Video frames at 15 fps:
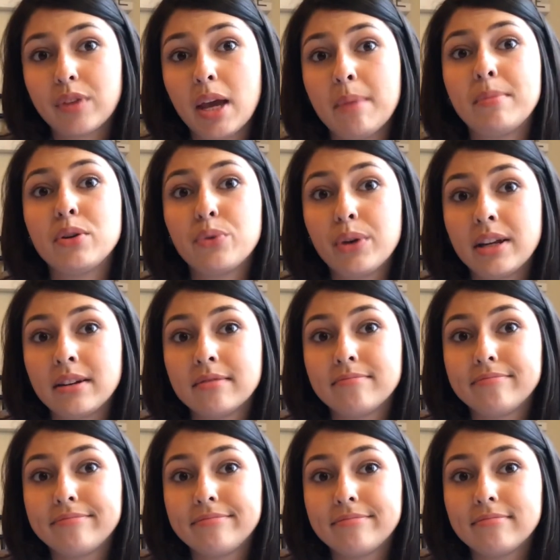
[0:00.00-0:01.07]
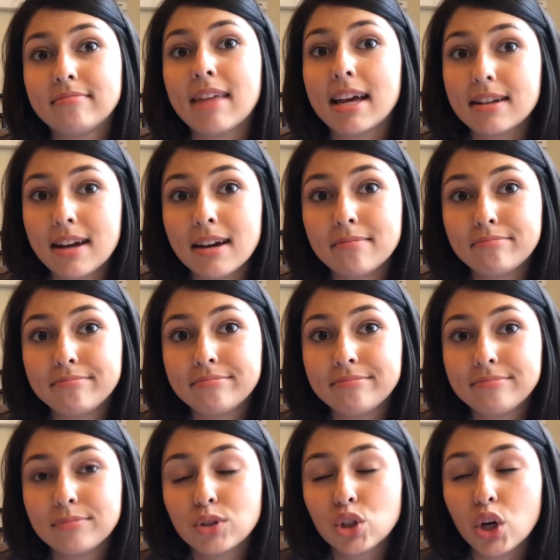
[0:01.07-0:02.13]
in between that time.
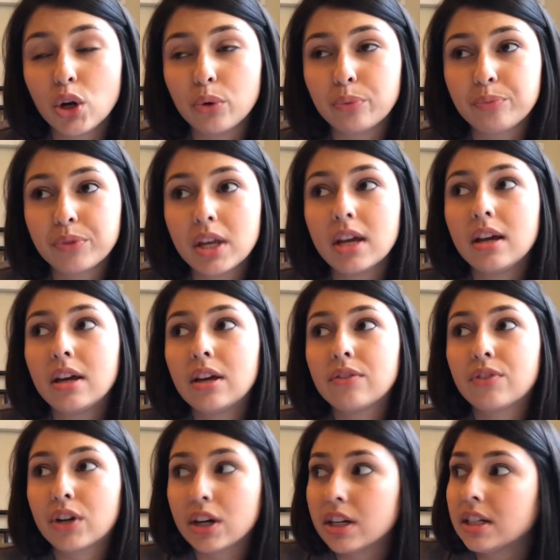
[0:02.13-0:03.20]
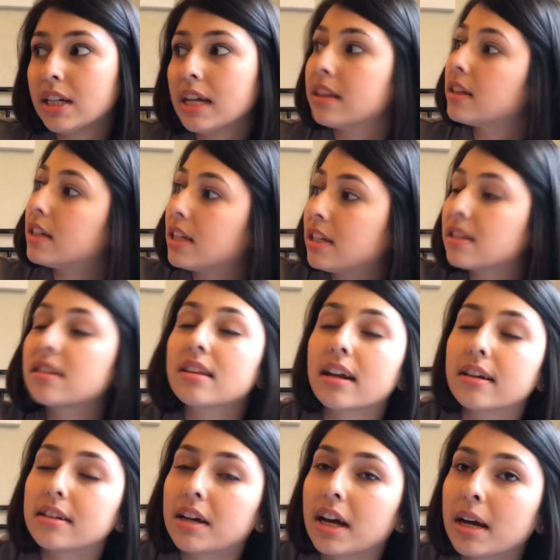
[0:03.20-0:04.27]
So If you're gonna take the TEAS a
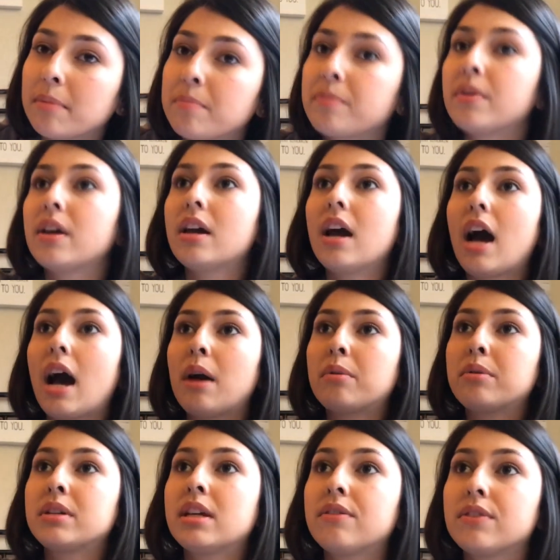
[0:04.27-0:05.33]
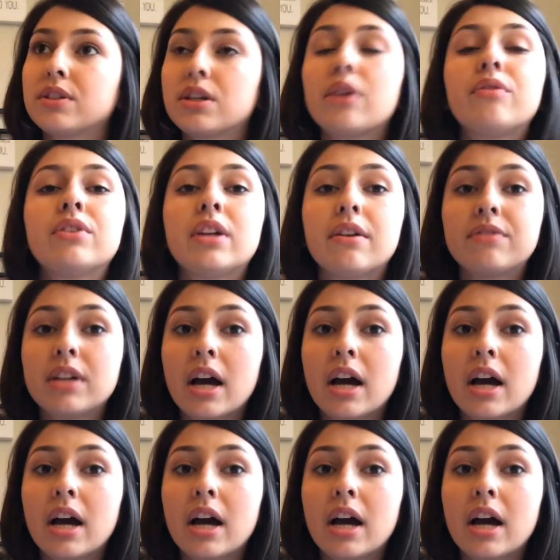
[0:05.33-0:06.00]
second time, I would give yourself enough